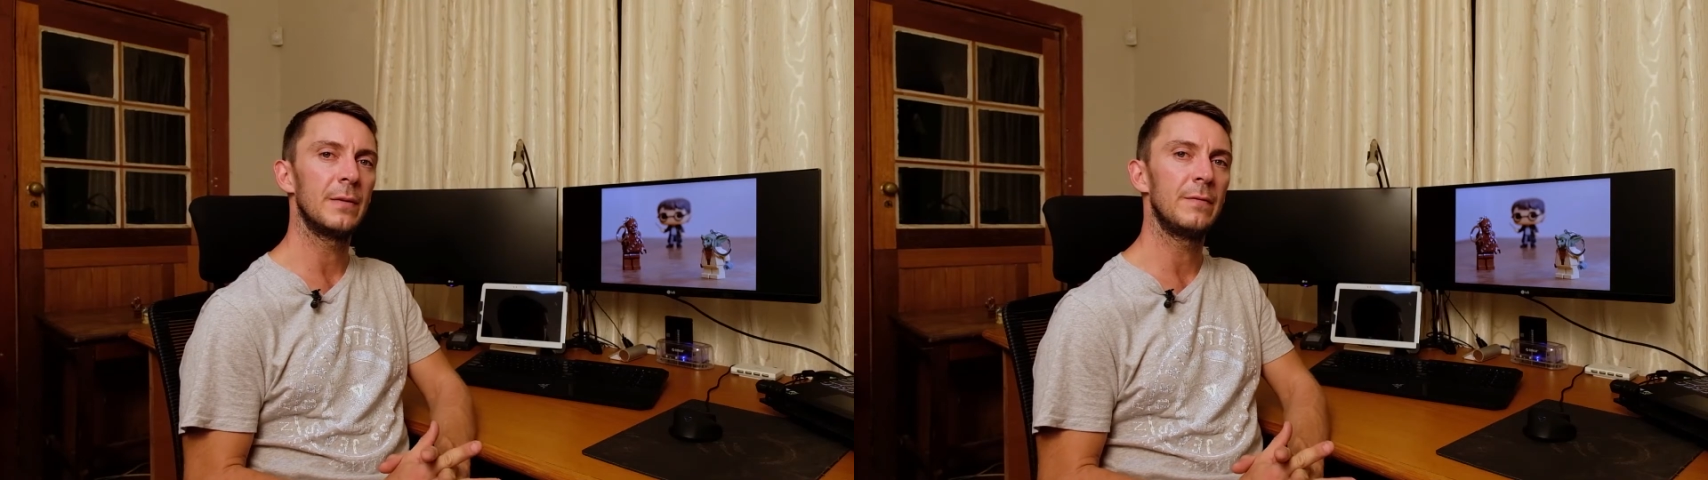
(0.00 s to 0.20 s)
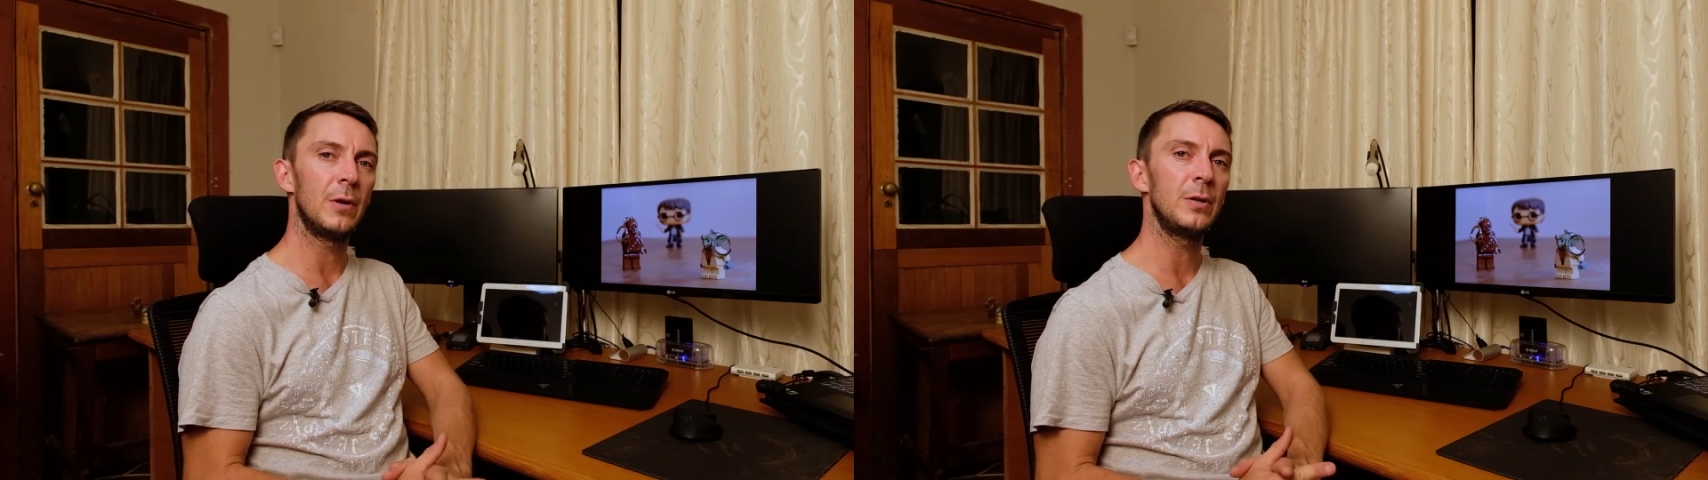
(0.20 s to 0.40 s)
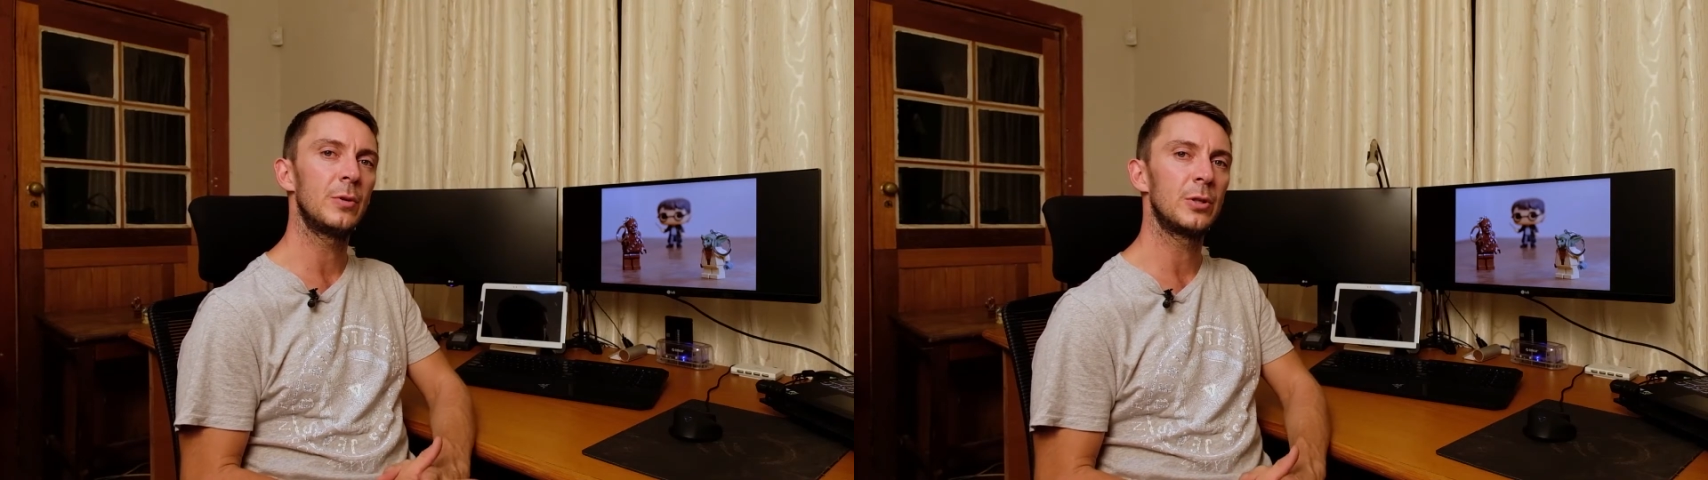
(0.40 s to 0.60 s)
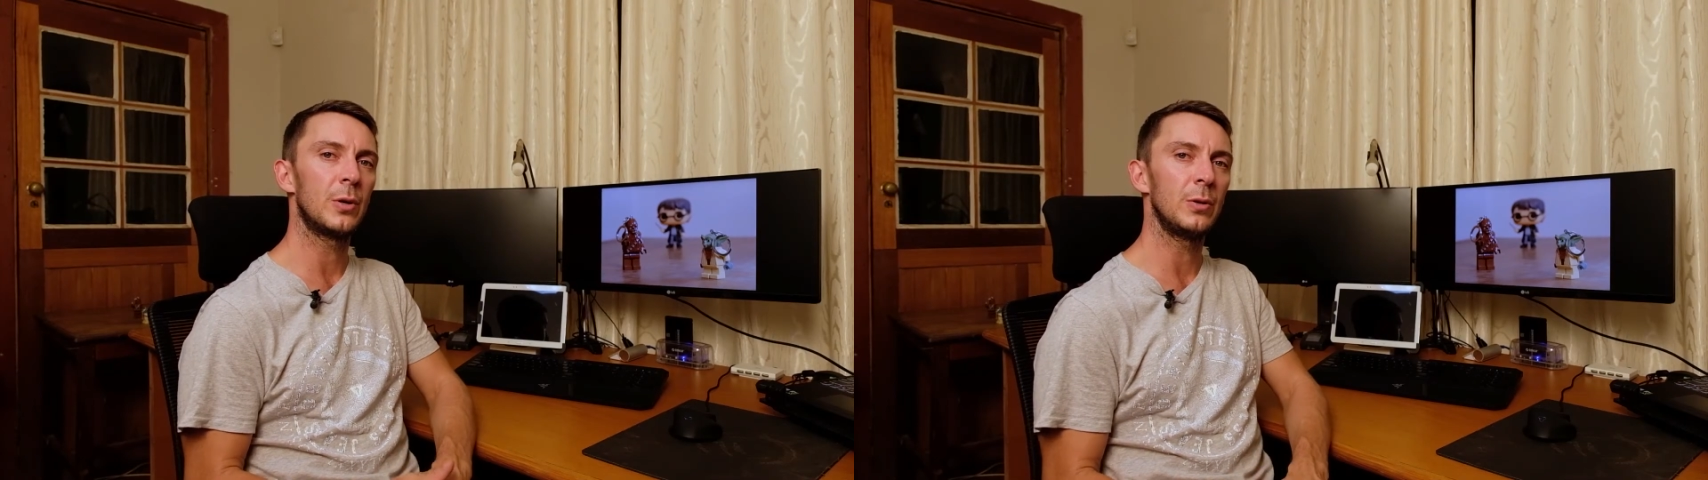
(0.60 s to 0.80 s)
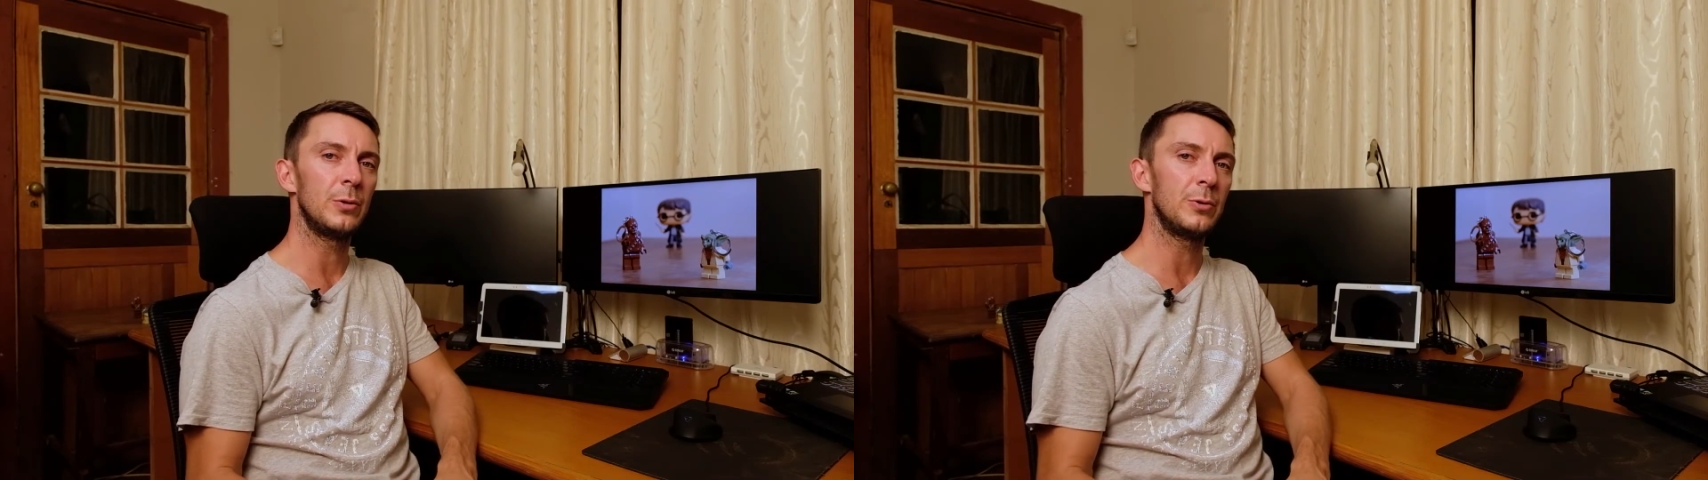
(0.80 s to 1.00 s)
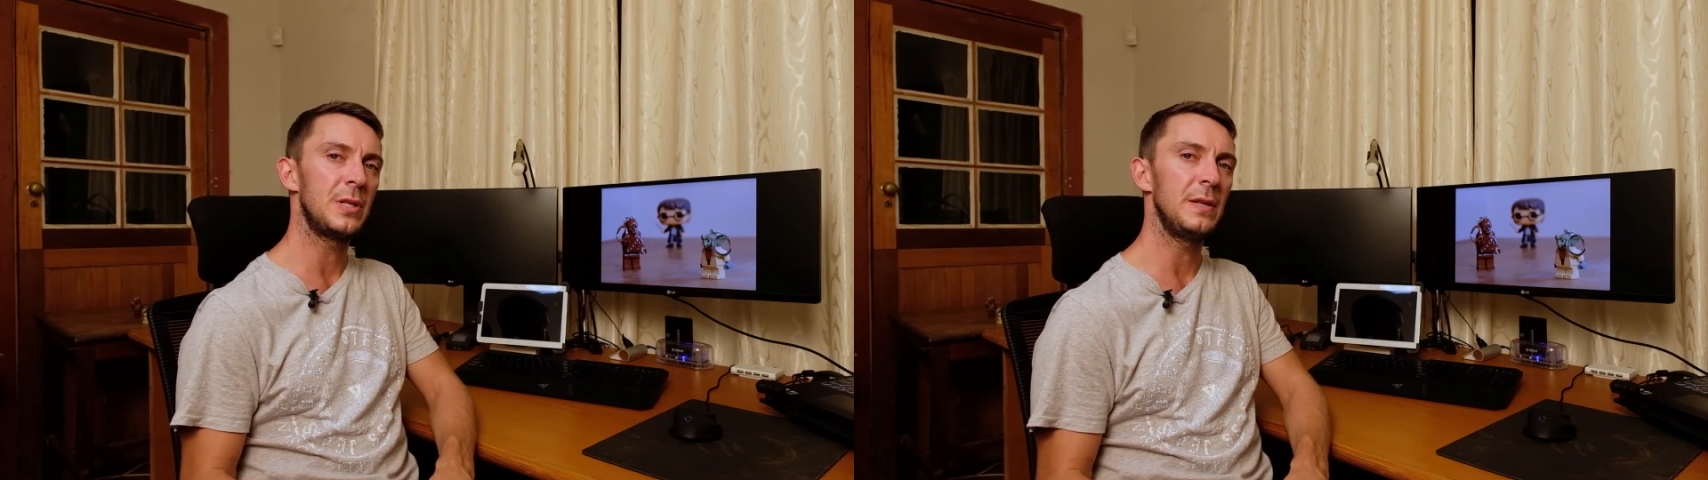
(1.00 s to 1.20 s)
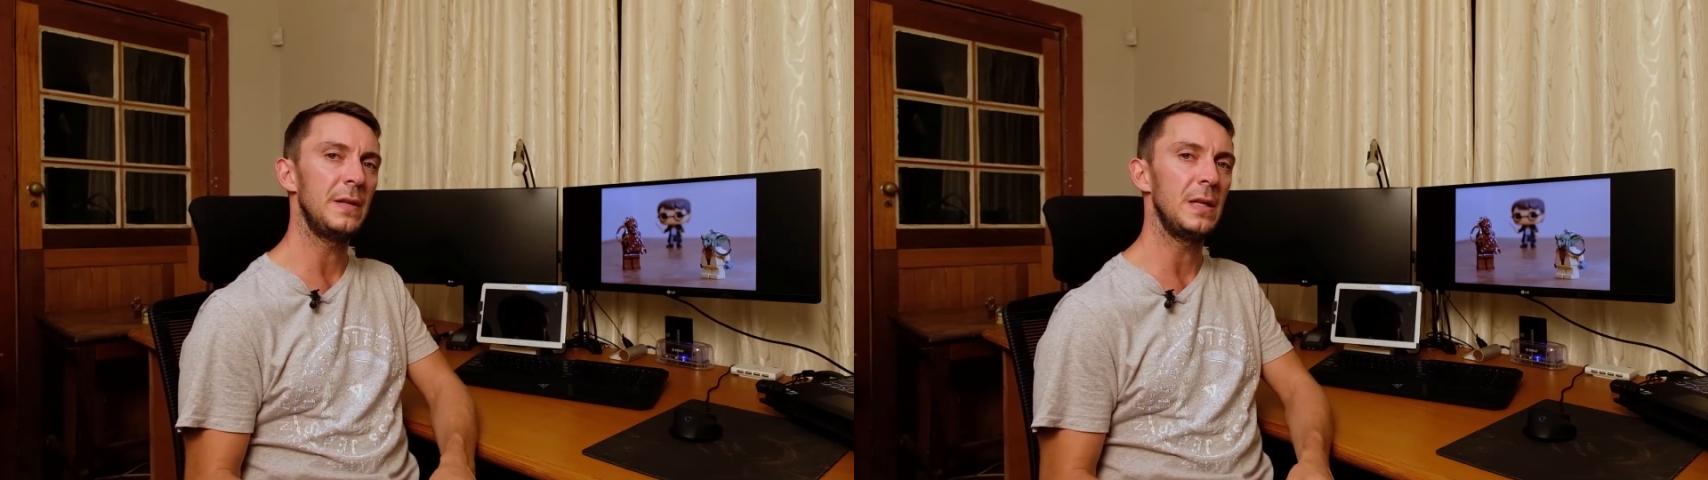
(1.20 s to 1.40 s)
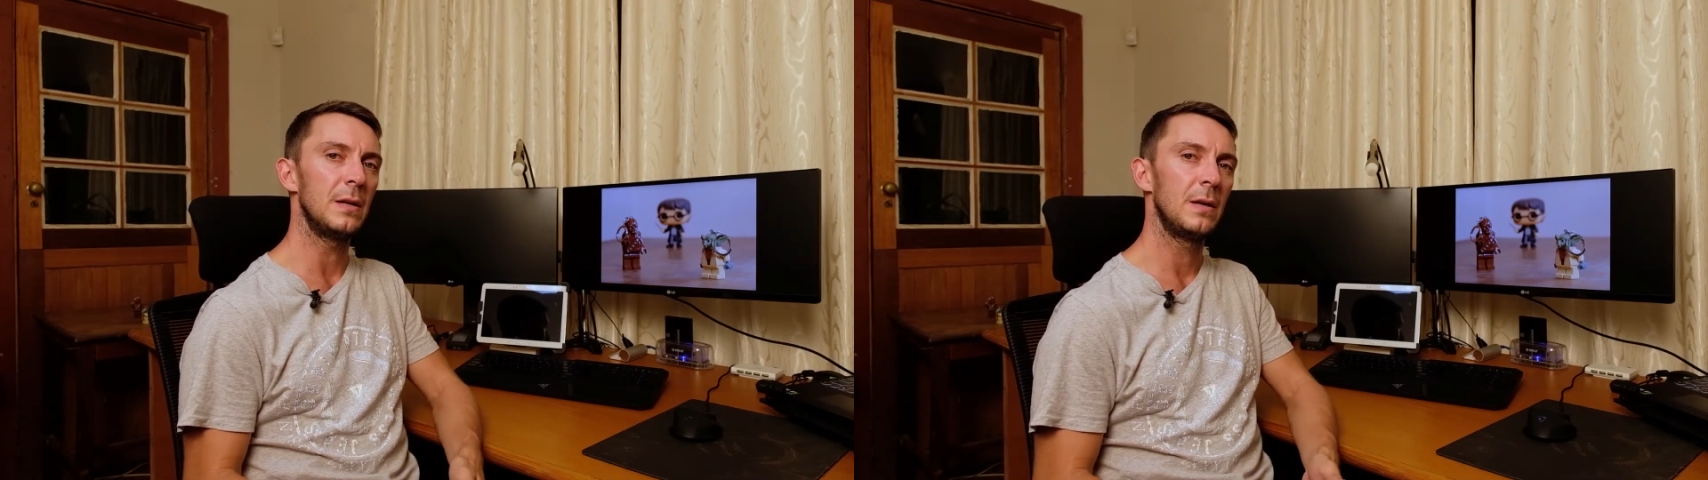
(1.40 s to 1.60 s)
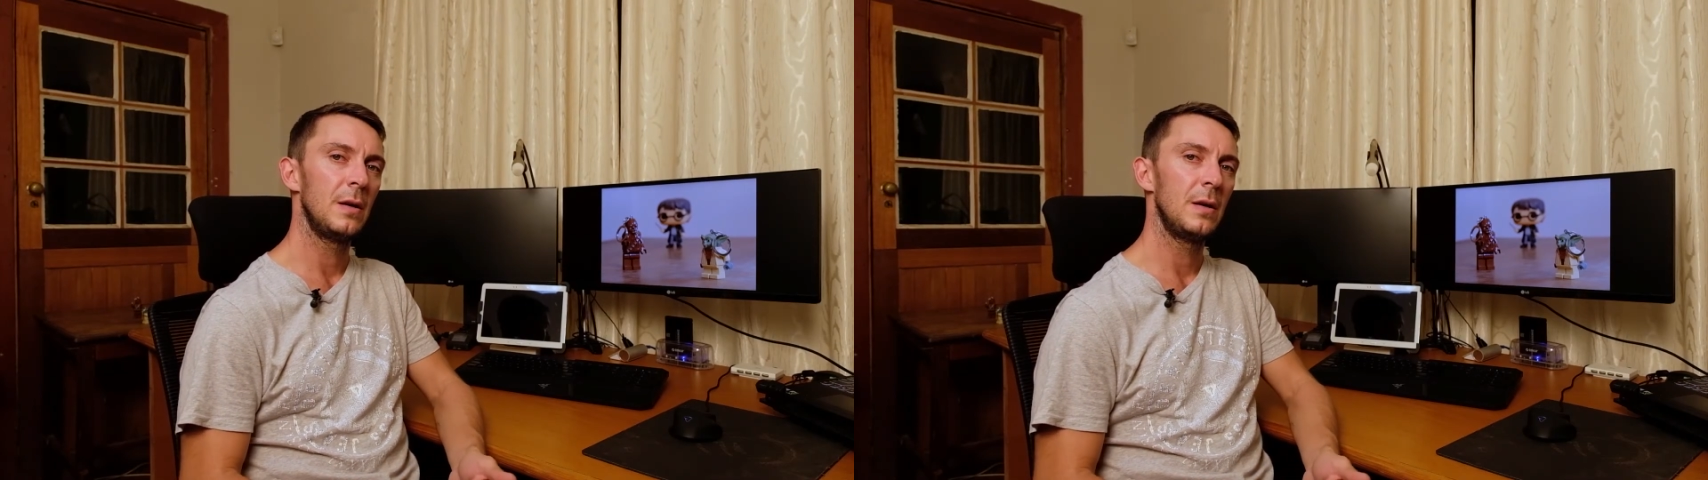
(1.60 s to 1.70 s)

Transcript: volume control in your TV.